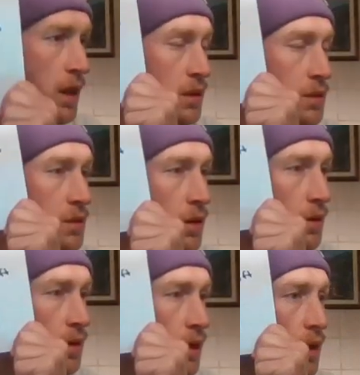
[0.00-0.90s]

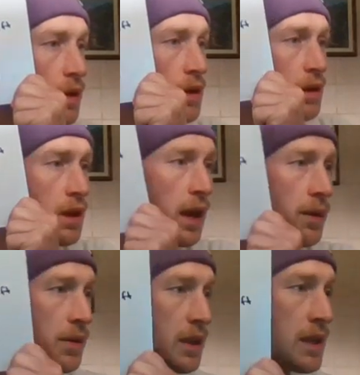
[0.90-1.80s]
so I
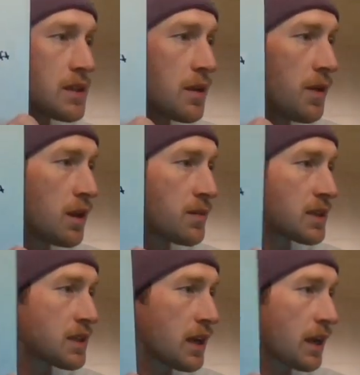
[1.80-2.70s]
realized I made a
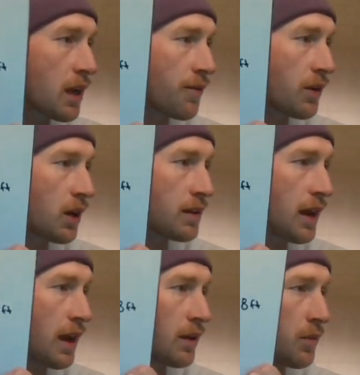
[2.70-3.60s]
mistake and I forgot to
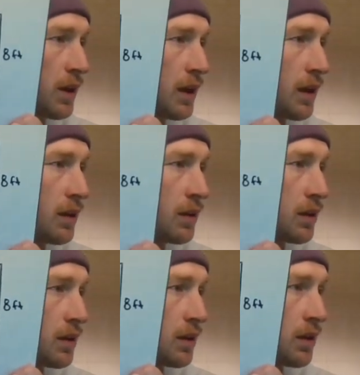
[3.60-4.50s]
add one in.
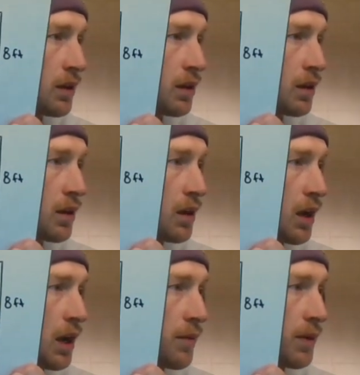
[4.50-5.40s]

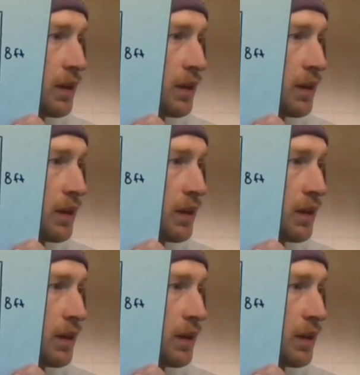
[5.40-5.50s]
I'm going to